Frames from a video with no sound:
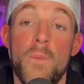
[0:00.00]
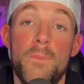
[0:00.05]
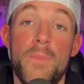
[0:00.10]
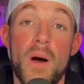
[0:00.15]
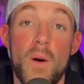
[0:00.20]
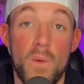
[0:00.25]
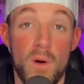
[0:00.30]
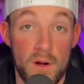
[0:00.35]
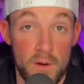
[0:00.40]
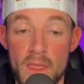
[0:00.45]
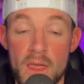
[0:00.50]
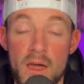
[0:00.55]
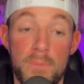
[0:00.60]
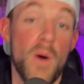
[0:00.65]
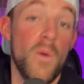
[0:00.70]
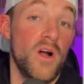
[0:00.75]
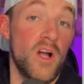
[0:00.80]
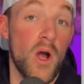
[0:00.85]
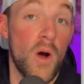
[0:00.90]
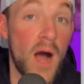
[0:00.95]

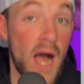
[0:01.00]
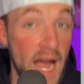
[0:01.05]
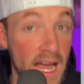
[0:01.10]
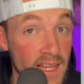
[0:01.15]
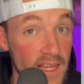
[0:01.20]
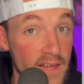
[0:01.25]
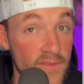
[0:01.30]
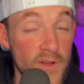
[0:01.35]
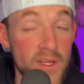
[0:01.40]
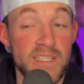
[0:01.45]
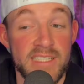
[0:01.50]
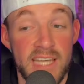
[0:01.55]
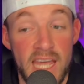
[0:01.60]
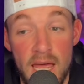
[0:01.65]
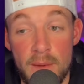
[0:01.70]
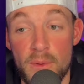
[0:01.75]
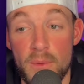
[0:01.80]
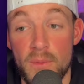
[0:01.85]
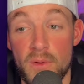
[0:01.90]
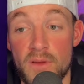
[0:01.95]
what GoHighLevel is
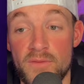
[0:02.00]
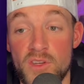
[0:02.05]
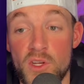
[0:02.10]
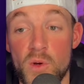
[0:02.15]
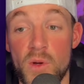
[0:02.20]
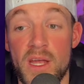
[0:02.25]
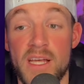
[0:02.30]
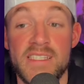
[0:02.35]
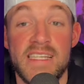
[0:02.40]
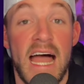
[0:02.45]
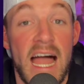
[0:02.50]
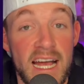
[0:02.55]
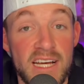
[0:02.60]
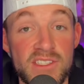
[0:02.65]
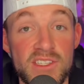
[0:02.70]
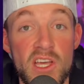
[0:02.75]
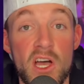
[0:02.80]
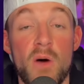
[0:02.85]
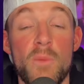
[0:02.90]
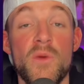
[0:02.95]
capable of doing is
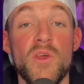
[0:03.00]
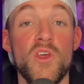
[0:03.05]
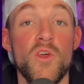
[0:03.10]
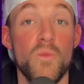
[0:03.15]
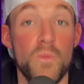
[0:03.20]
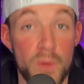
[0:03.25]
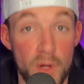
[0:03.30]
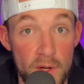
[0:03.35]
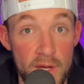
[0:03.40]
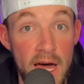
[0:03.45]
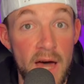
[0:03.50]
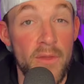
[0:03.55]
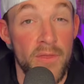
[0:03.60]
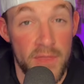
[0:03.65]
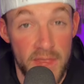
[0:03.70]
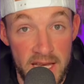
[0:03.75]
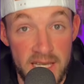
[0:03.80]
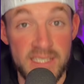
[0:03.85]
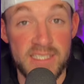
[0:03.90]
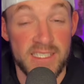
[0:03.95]
actually helping you build out
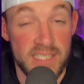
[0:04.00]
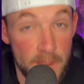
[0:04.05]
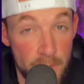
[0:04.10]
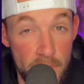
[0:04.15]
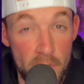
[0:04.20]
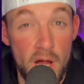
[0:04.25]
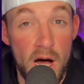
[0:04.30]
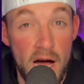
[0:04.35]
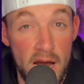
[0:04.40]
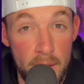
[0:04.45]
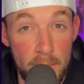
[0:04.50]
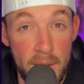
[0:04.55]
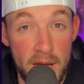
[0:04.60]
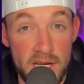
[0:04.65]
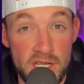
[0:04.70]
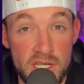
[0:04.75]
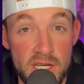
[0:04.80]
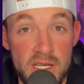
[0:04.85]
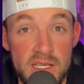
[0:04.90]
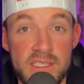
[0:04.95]
these simple
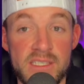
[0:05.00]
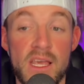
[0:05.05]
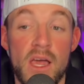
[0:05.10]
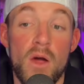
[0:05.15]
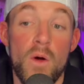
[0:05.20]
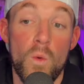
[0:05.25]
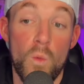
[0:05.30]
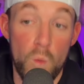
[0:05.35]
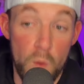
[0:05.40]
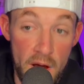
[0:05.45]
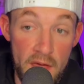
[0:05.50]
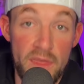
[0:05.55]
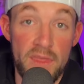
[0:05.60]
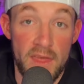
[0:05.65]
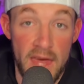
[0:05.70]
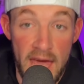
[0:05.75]
automations with